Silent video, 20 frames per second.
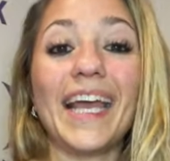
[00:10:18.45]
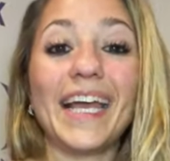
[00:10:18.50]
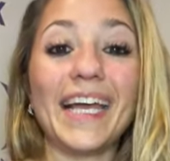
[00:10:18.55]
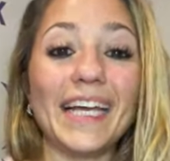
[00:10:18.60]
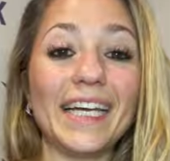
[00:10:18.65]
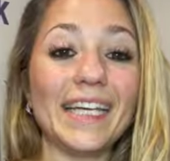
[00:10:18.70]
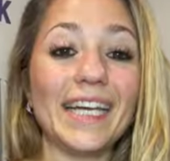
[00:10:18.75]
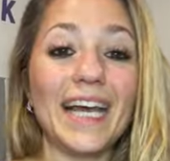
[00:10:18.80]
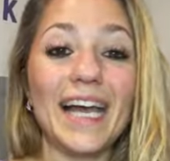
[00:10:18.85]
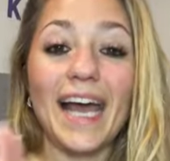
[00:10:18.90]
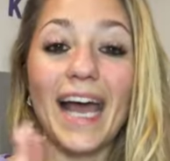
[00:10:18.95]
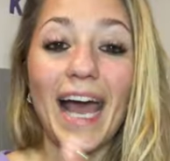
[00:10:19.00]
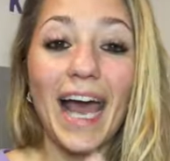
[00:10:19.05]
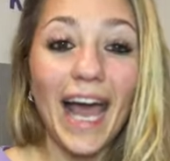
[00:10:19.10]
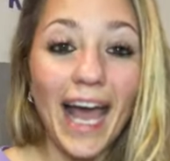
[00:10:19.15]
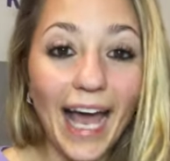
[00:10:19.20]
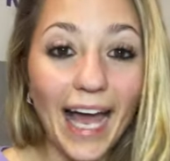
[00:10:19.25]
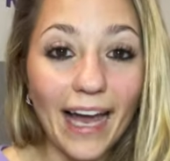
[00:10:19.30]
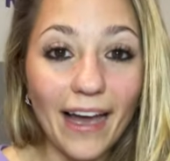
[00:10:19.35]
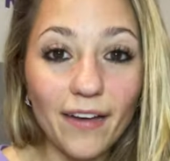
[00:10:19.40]
in
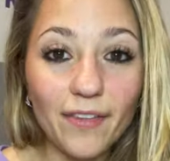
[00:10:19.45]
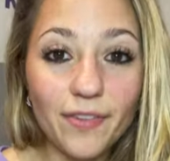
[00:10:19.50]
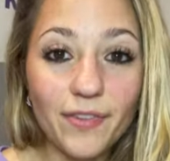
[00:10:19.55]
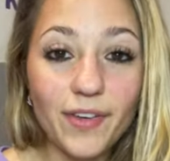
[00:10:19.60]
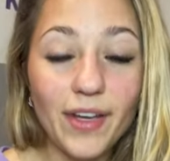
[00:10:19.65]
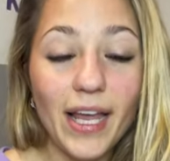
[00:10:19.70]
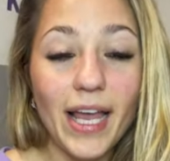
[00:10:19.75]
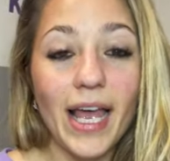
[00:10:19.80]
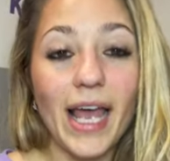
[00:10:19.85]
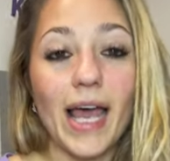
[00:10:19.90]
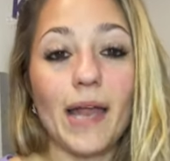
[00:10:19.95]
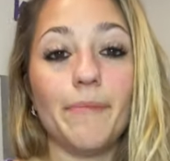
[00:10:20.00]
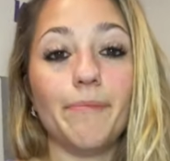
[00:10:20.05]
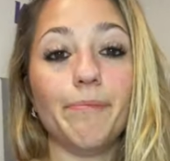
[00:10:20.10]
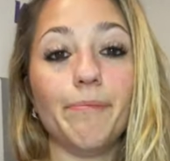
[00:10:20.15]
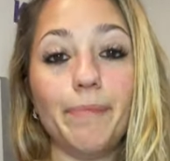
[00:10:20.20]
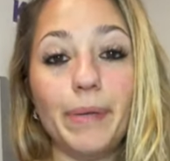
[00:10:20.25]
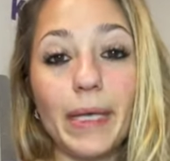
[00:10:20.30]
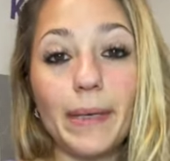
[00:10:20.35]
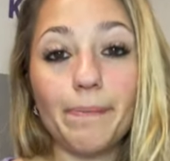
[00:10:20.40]
half
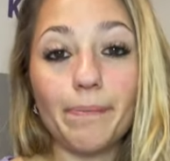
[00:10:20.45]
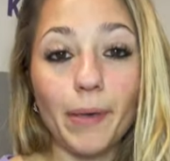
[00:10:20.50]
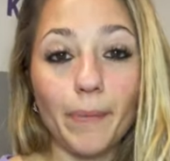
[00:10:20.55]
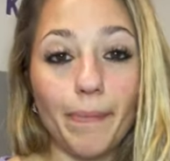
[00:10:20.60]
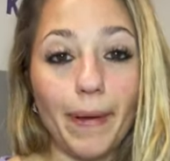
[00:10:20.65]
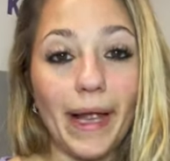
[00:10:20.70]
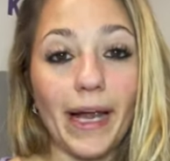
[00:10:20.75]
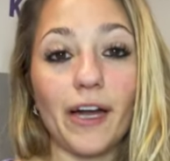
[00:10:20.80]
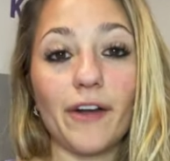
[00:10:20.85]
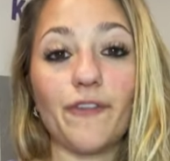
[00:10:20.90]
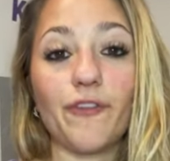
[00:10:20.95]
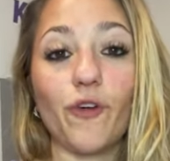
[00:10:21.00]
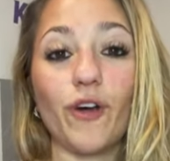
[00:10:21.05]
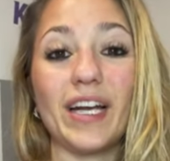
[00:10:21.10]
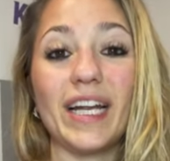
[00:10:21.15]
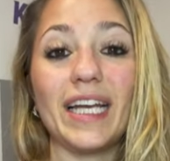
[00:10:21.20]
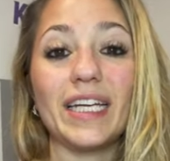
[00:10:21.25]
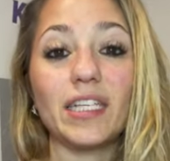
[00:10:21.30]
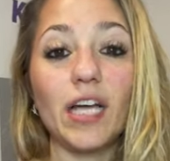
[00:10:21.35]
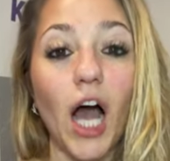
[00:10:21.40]
and be prepared for
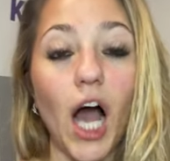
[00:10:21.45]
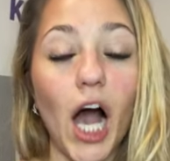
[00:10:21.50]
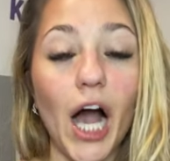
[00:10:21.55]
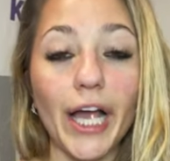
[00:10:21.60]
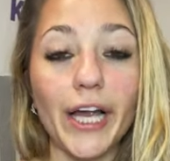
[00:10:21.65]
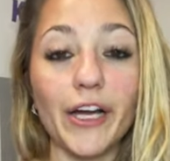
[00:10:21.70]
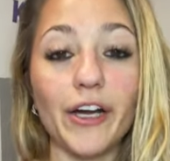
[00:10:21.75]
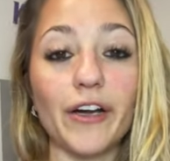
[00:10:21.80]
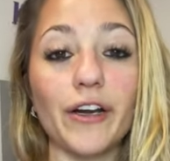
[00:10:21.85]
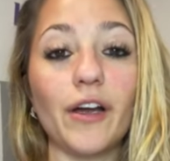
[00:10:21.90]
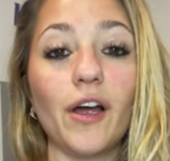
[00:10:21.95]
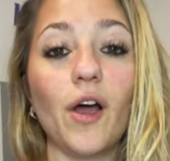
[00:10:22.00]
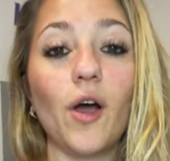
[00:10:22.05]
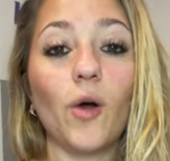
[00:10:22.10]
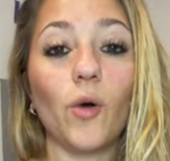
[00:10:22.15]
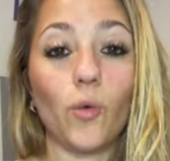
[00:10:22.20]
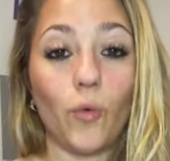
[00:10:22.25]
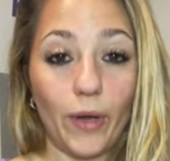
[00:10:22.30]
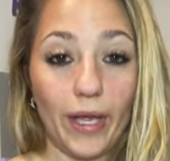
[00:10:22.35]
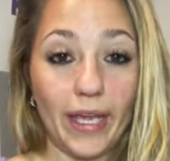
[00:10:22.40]
an entire
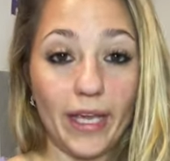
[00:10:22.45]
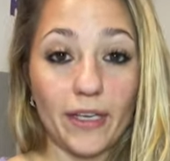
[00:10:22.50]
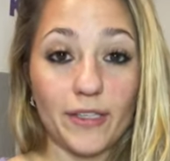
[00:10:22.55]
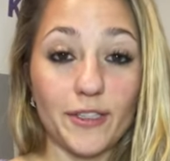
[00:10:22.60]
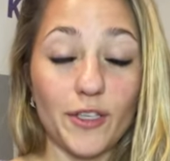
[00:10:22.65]
week.